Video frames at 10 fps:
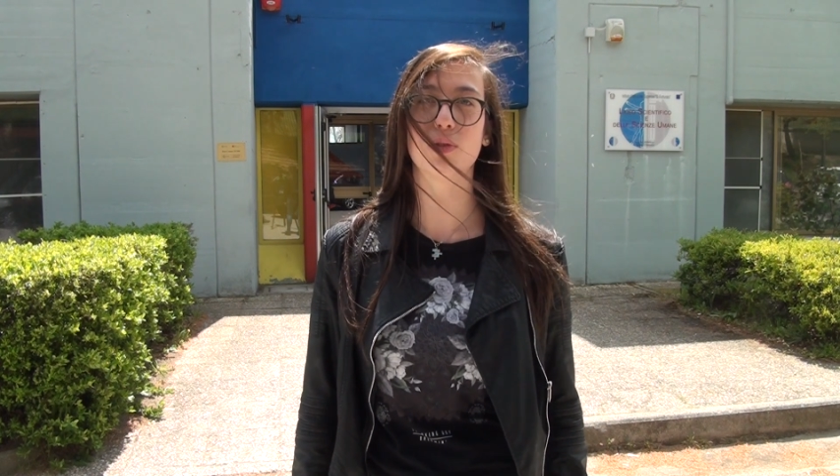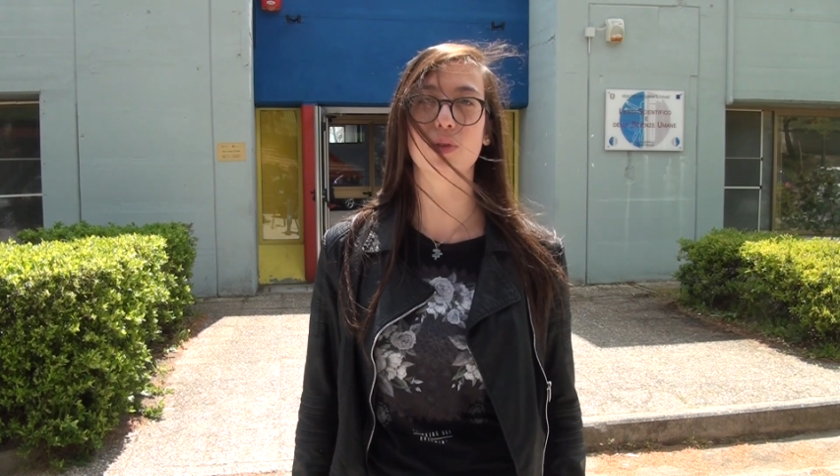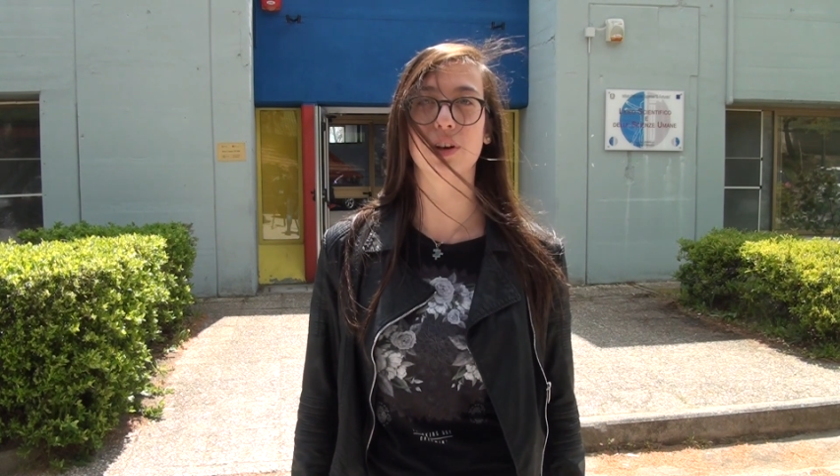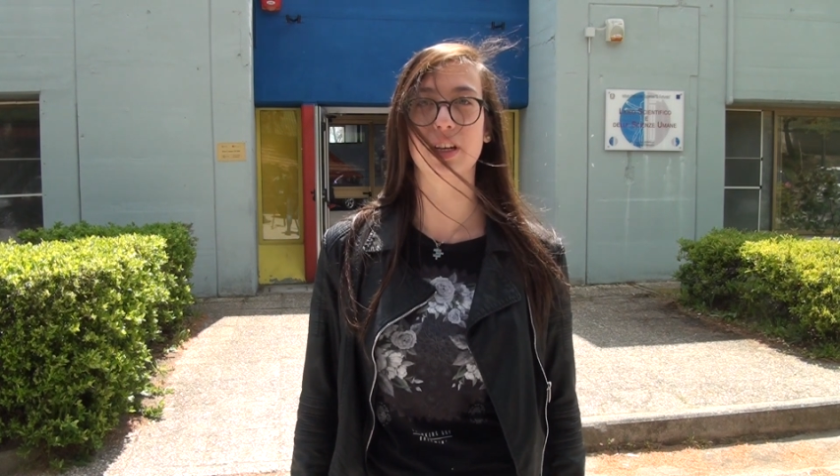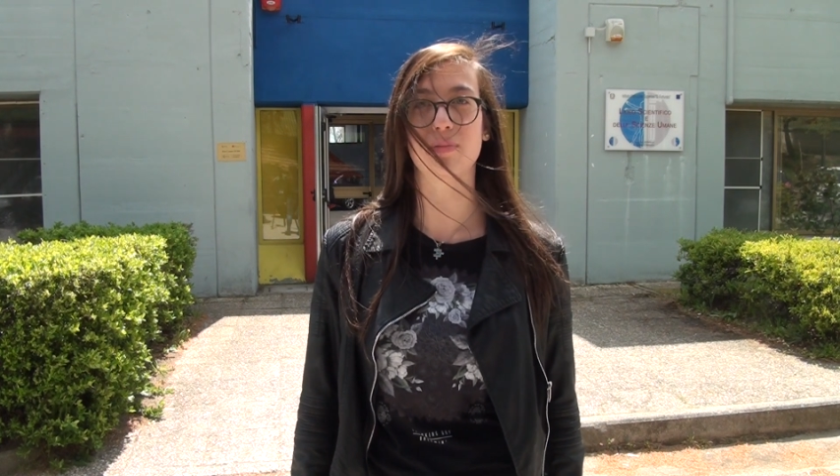to
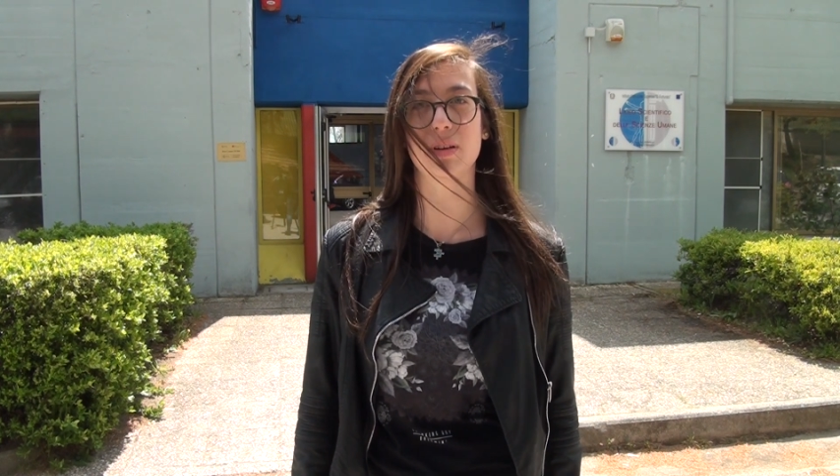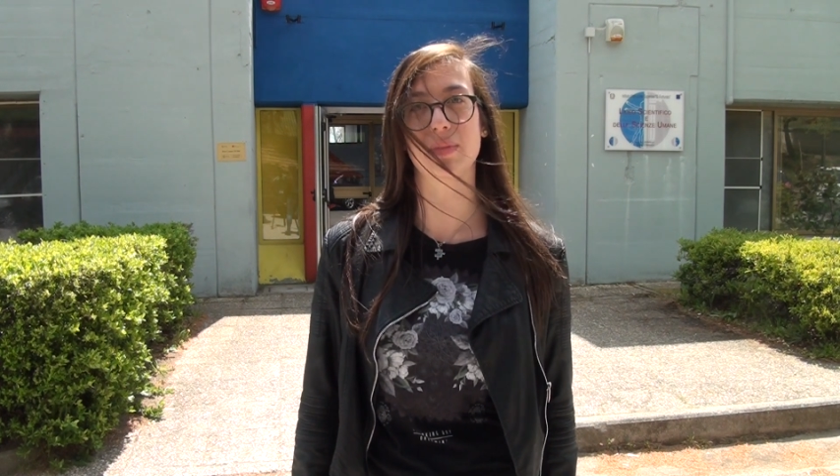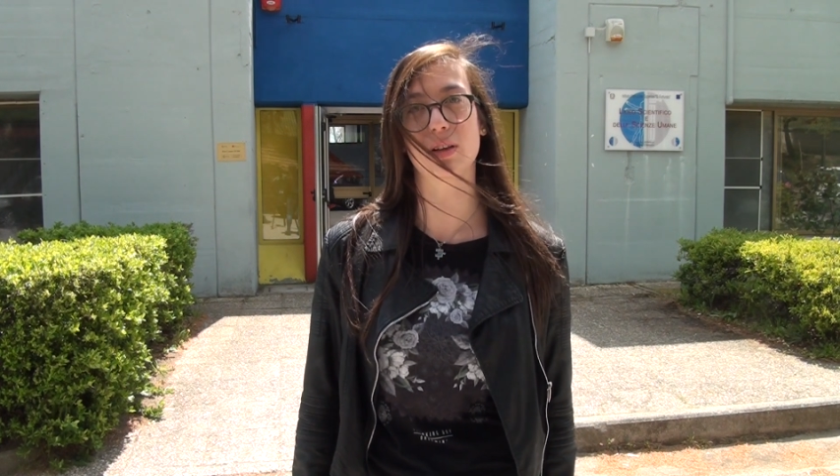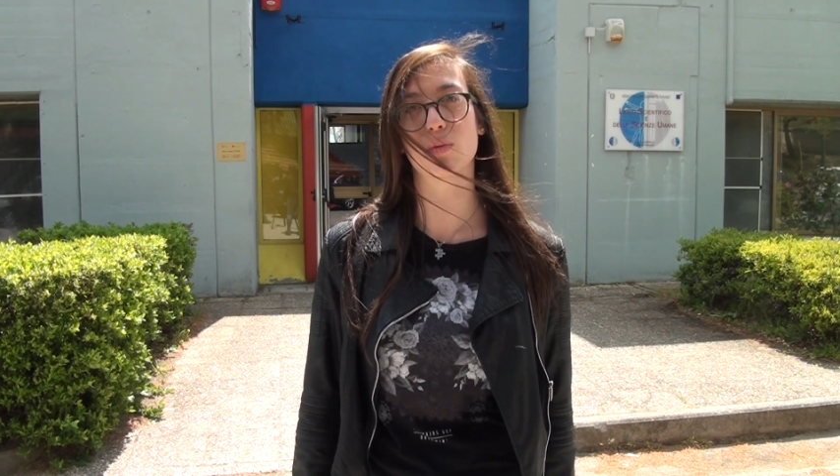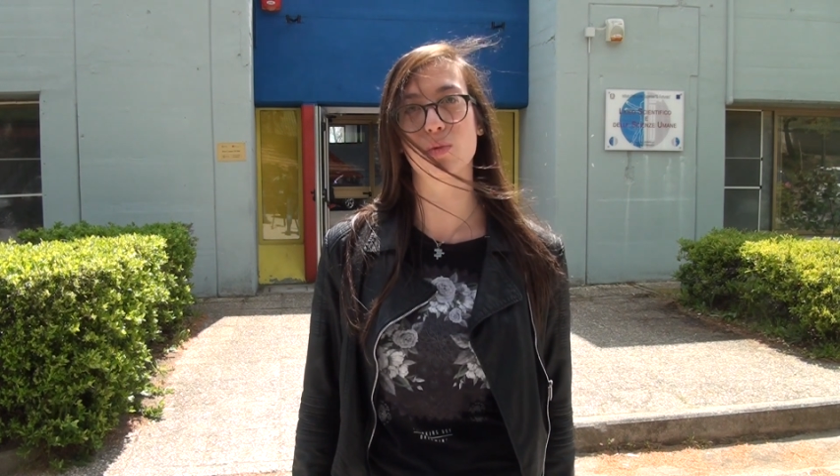draw
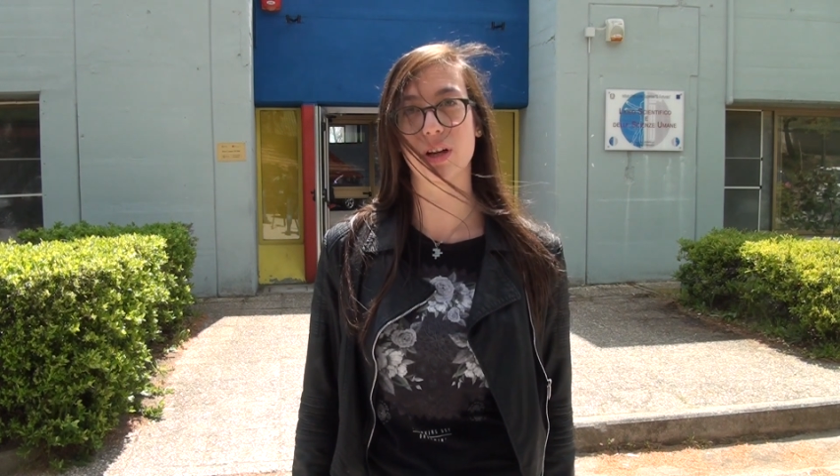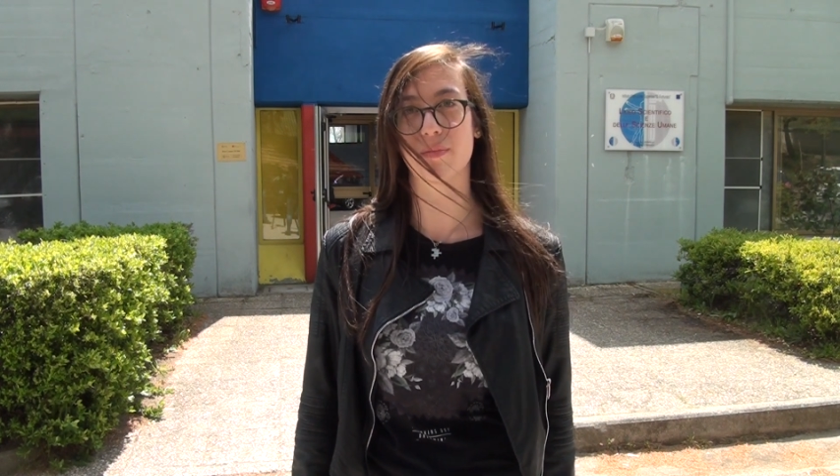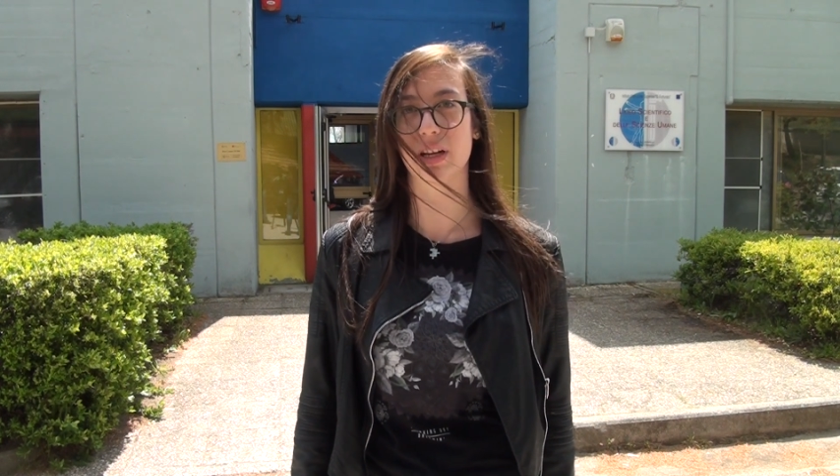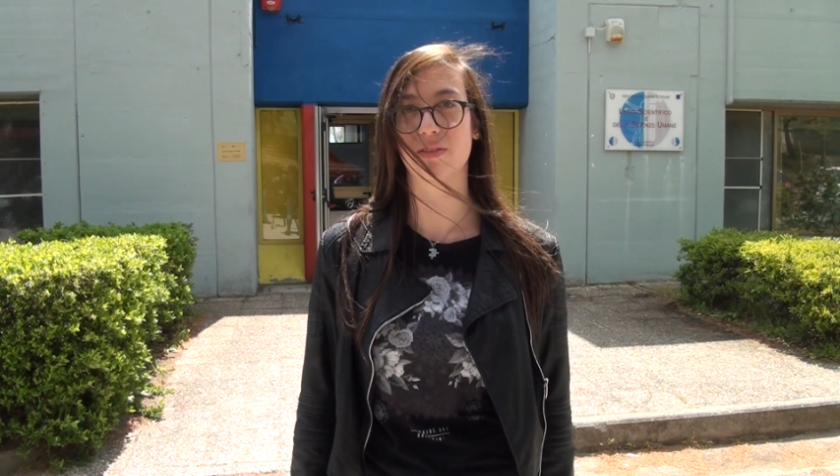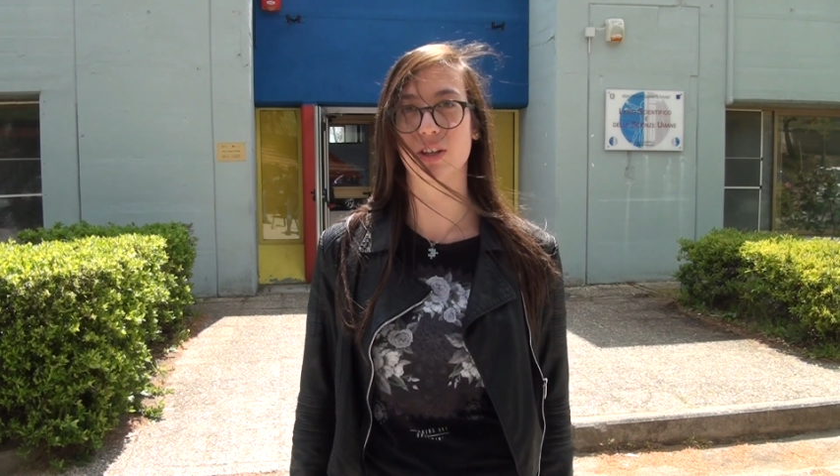benefit.